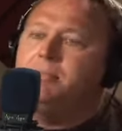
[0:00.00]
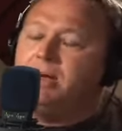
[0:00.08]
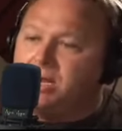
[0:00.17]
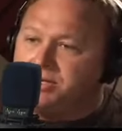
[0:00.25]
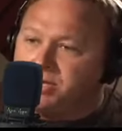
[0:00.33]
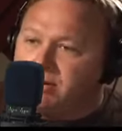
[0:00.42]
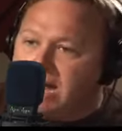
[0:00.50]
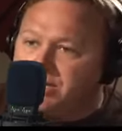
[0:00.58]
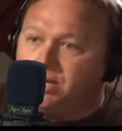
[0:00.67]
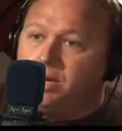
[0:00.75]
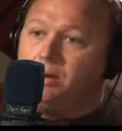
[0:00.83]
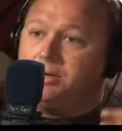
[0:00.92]
because they're
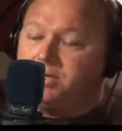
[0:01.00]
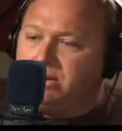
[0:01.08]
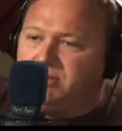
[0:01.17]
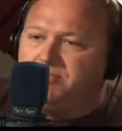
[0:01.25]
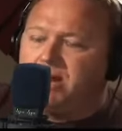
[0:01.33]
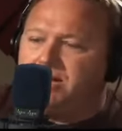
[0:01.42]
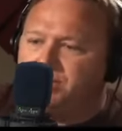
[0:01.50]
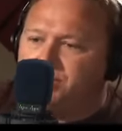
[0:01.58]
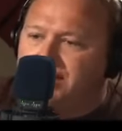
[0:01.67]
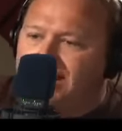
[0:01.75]
actually only semi precious.